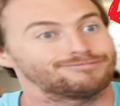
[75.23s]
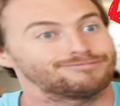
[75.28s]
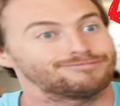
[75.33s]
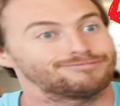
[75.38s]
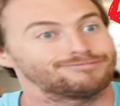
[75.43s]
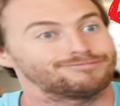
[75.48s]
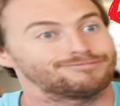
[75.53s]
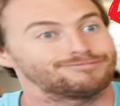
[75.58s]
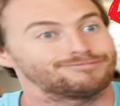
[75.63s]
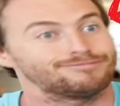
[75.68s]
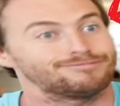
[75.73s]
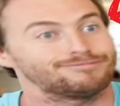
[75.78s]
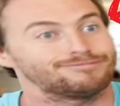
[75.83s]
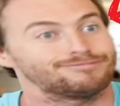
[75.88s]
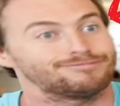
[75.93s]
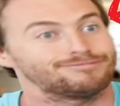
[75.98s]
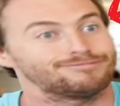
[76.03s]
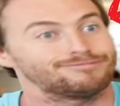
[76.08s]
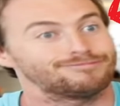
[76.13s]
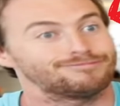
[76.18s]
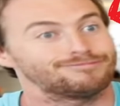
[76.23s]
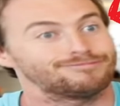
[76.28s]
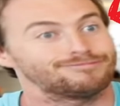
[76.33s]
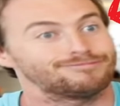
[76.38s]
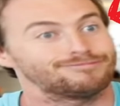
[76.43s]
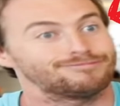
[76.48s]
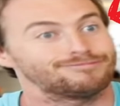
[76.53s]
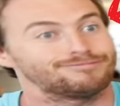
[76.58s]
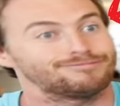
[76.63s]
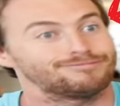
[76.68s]

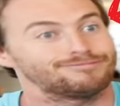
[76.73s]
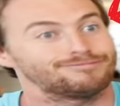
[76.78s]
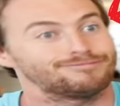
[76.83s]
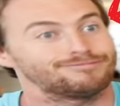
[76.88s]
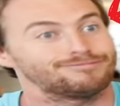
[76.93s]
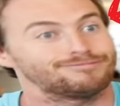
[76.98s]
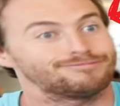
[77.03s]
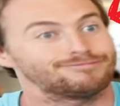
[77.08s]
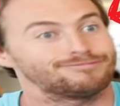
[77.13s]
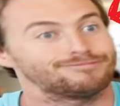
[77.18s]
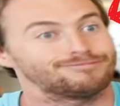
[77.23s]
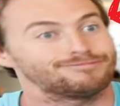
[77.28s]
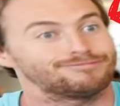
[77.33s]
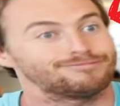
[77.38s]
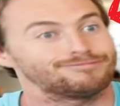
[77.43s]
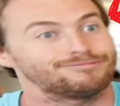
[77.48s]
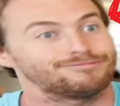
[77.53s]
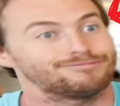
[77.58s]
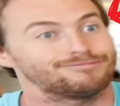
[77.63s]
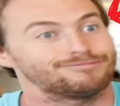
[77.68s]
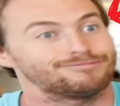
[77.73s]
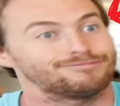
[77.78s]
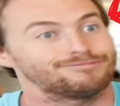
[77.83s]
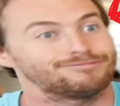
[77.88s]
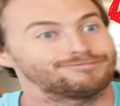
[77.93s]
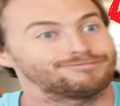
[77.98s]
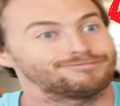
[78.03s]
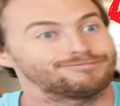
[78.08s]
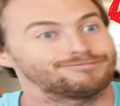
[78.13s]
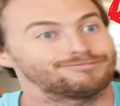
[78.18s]

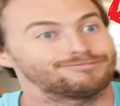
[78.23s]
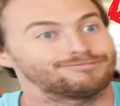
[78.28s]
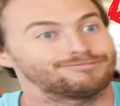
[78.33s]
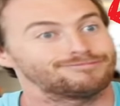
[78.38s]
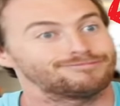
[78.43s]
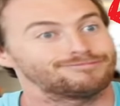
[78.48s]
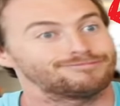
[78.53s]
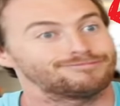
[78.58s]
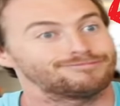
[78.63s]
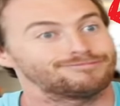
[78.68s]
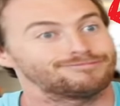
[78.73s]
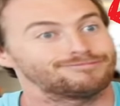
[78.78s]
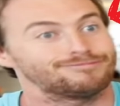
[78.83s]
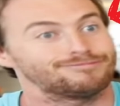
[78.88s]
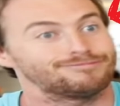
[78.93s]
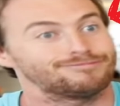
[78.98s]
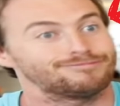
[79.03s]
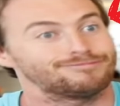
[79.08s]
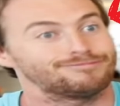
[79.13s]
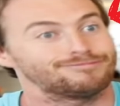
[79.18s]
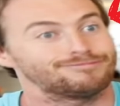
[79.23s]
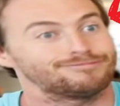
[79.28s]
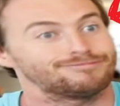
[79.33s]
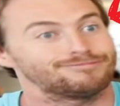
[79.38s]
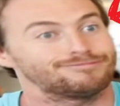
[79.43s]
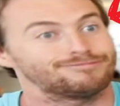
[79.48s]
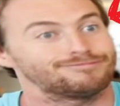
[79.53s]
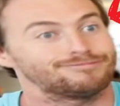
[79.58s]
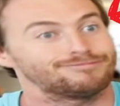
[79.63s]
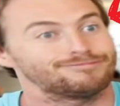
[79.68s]

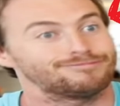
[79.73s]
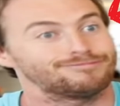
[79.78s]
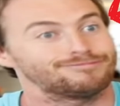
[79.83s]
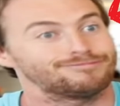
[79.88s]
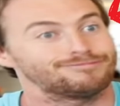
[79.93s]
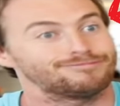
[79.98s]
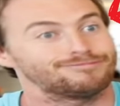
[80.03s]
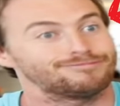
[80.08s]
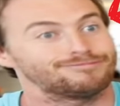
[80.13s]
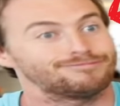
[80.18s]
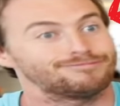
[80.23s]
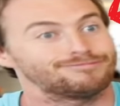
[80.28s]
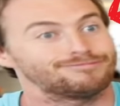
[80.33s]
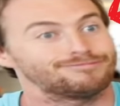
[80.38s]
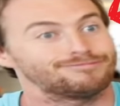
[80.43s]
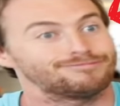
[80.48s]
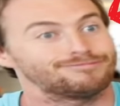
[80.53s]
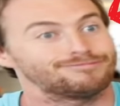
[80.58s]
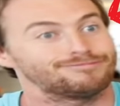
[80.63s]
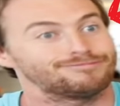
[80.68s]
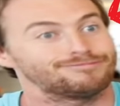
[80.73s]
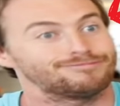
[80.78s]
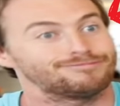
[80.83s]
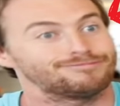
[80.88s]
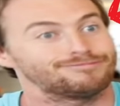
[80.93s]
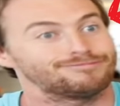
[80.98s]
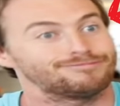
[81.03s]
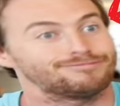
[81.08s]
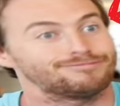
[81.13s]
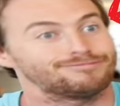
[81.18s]

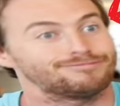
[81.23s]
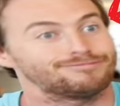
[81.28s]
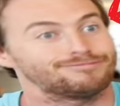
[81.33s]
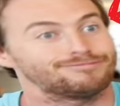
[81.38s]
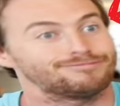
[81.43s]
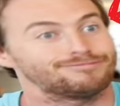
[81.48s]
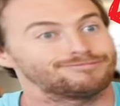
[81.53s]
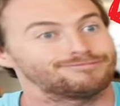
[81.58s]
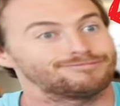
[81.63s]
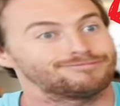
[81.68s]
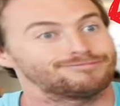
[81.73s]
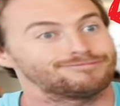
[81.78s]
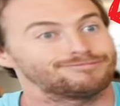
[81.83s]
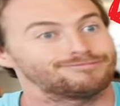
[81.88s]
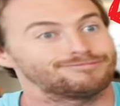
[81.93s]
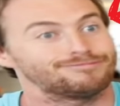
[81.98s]
[no speech]